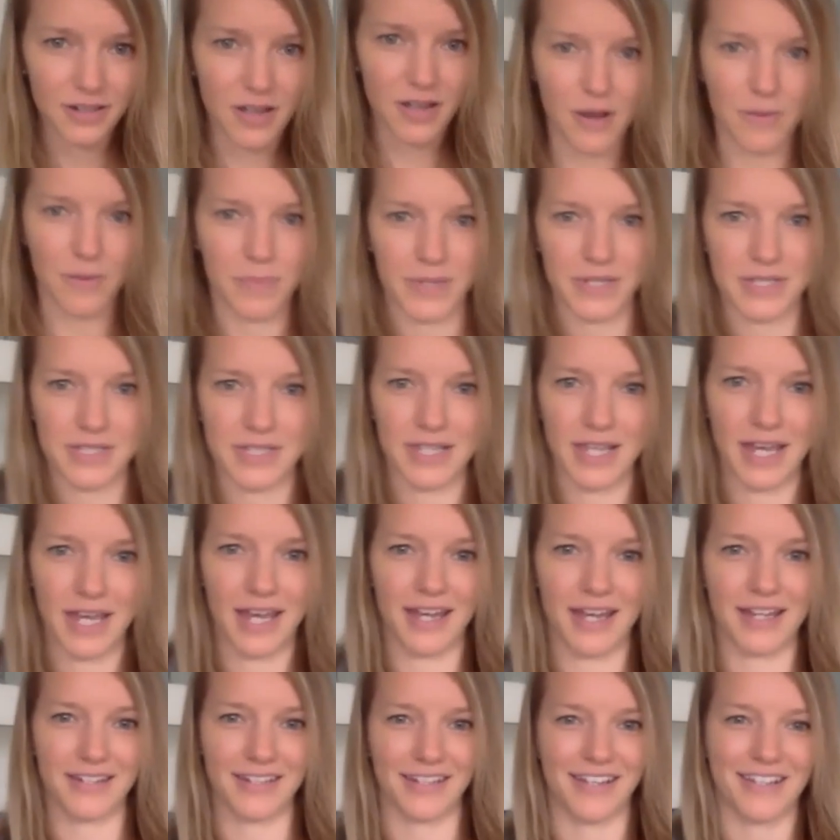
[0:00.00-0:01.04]
Help us
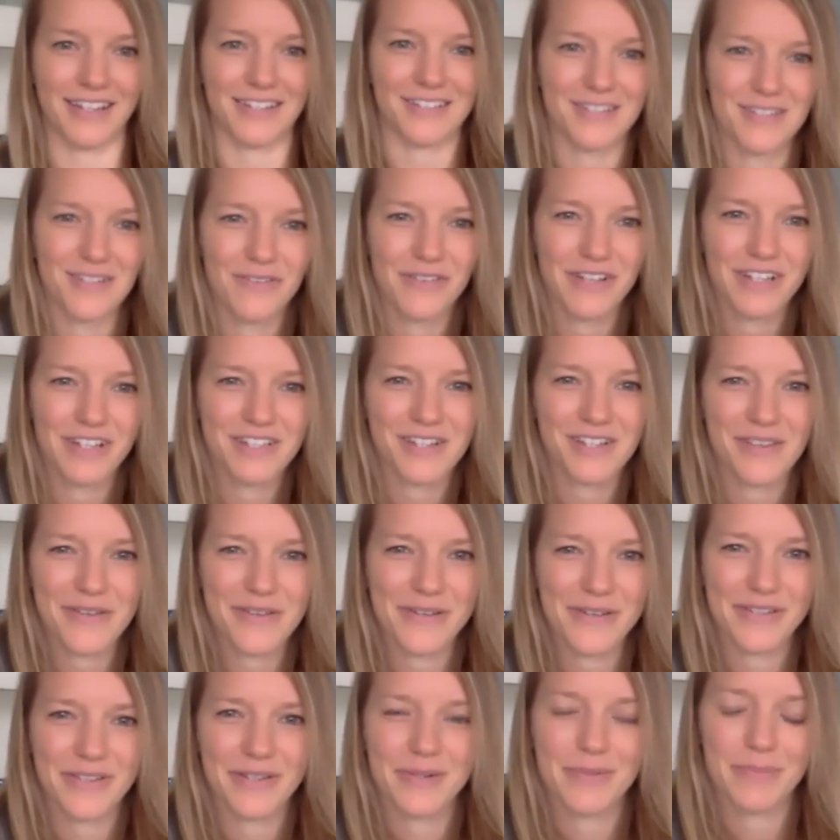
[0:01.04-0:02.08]
land and get to know each
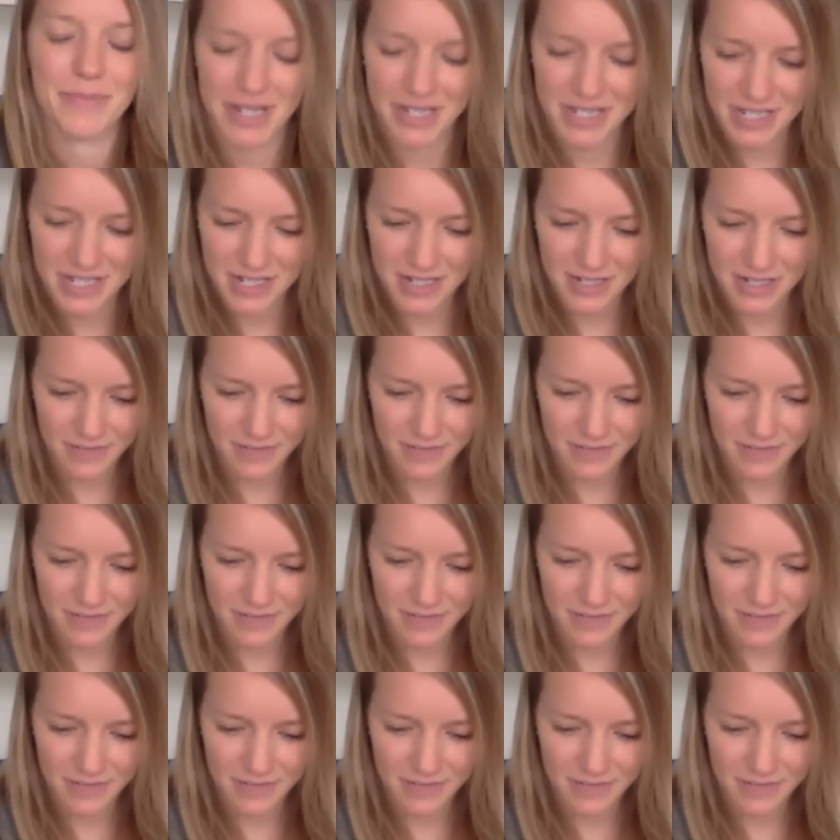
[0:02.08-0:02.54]
other a little bit.